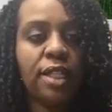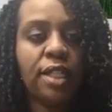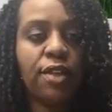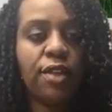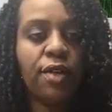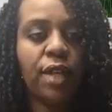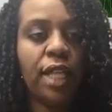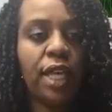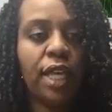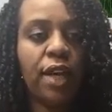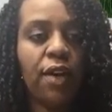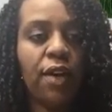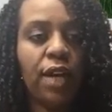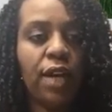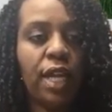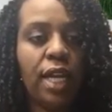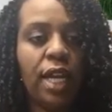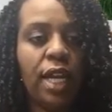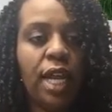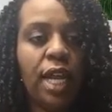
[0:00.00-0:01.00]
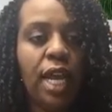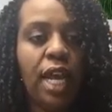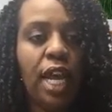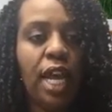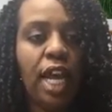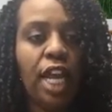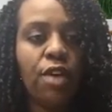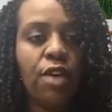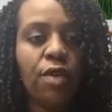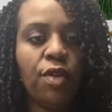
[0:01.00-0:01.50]
You click on it
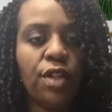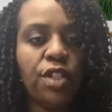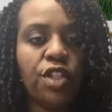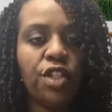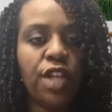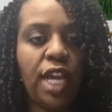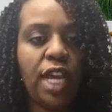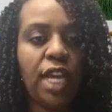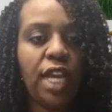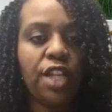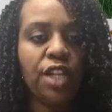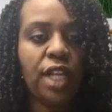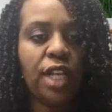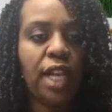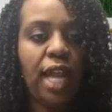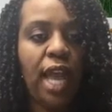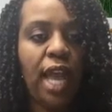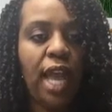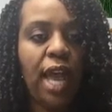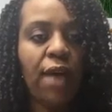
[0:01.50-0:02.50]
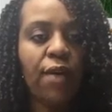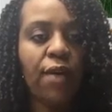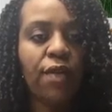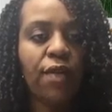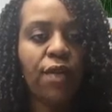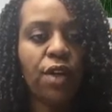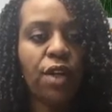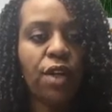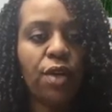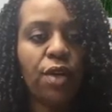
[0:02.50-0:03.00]
and you can change it
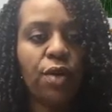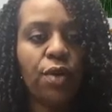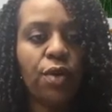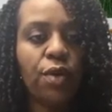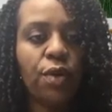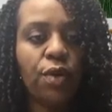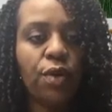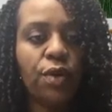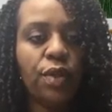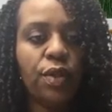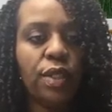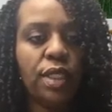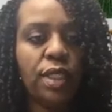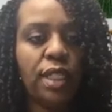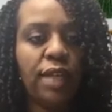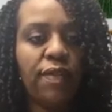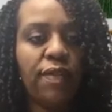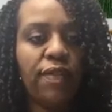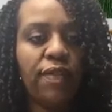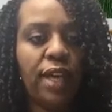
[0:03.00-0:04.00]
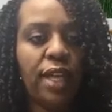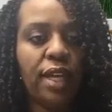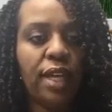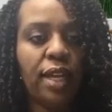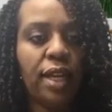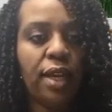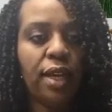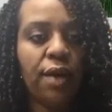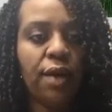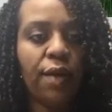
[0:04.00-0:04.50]
however you see fit.
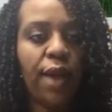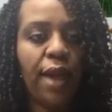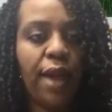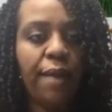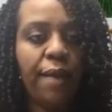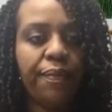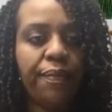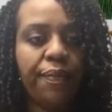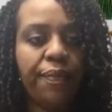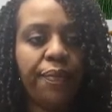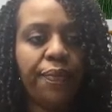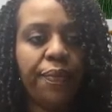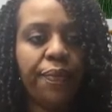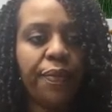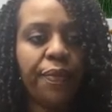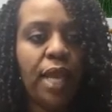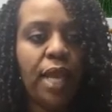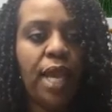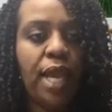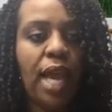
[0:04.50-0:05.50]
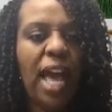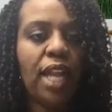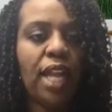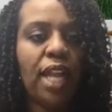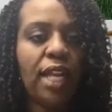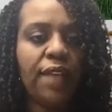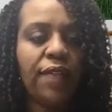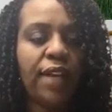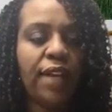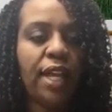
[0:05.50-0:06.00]
Okay. I'll
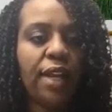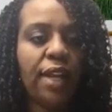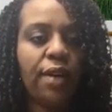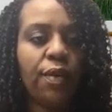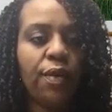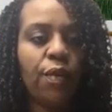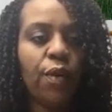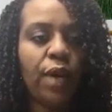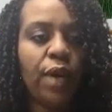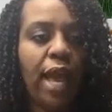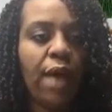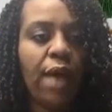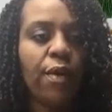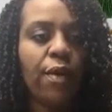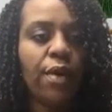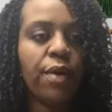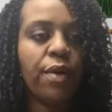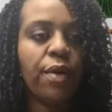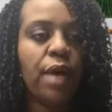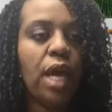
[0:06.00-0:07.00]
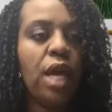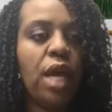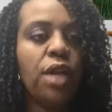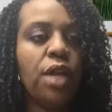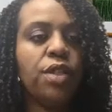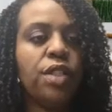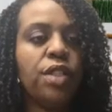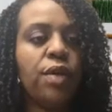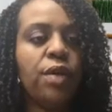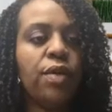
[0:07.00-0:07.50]
leave it at 1 hour.
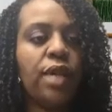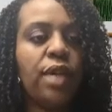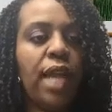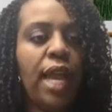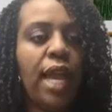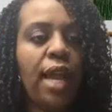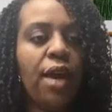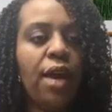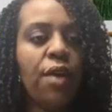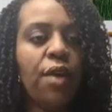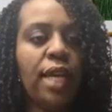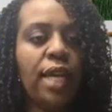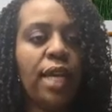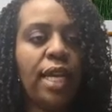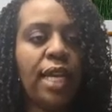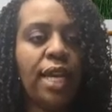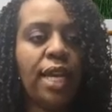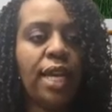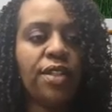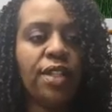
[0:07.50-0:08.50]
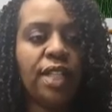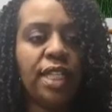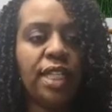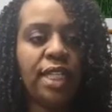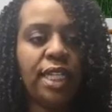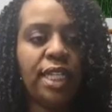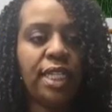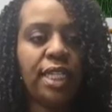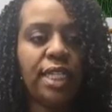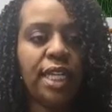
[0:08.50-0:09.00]
So now we get down to the
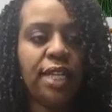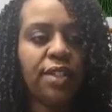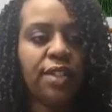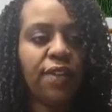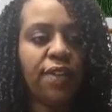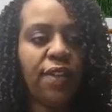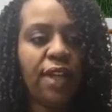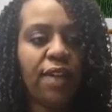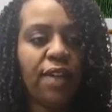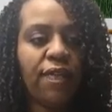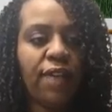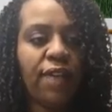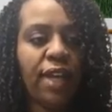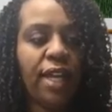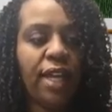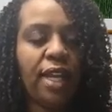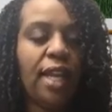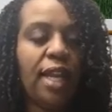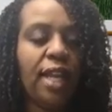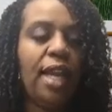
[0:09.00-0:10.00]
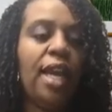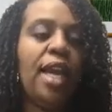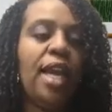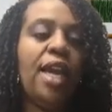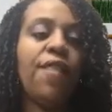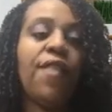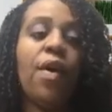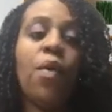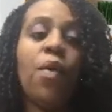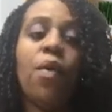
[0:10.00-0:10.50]
details of the event.
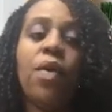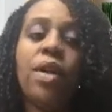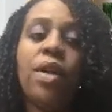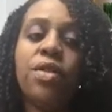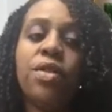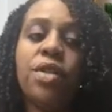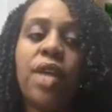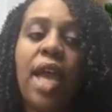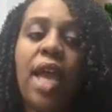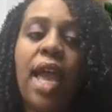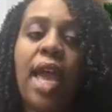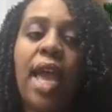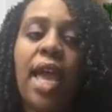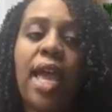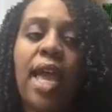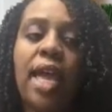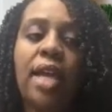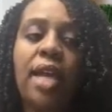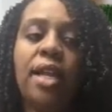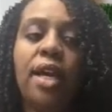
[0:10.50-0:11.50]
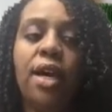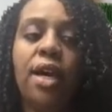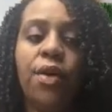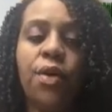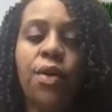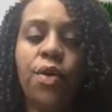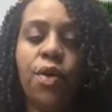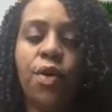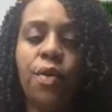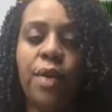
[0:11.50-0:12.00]
If I wanted to add
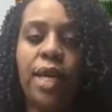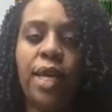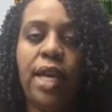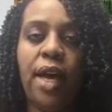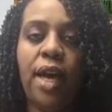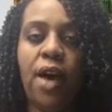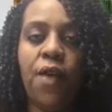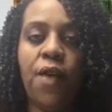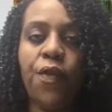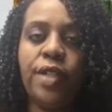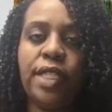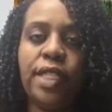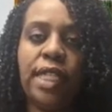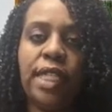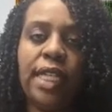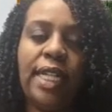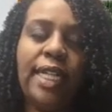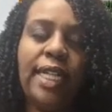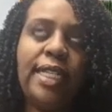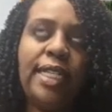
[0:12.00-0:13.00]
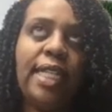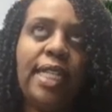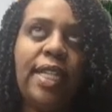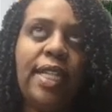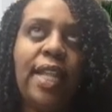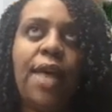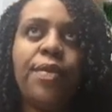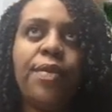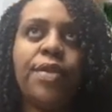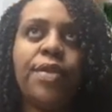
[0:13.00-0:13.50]
Google Meet conferencing, let's say that
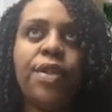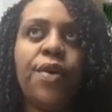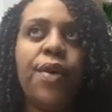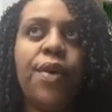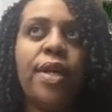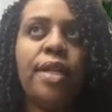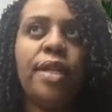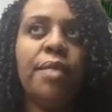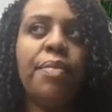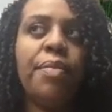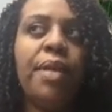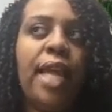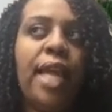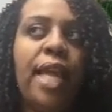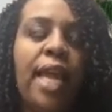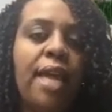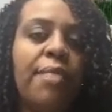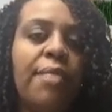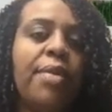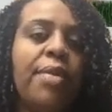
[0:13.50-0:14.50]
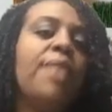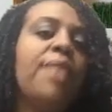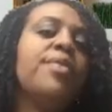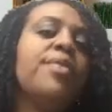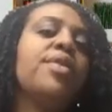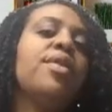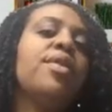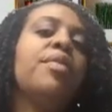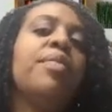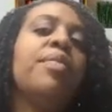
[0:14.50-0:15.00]
I was going to plan, but I was
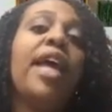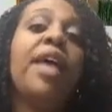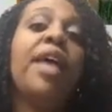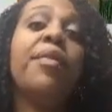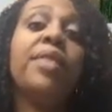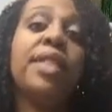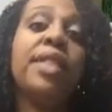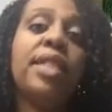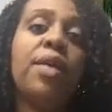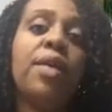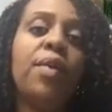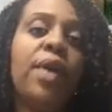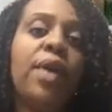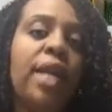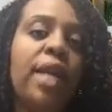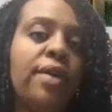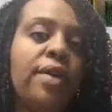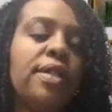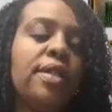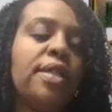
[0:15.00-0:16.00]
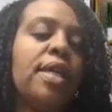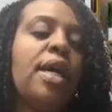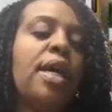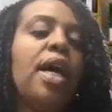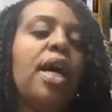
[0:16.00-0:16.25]
going to plan with someone else.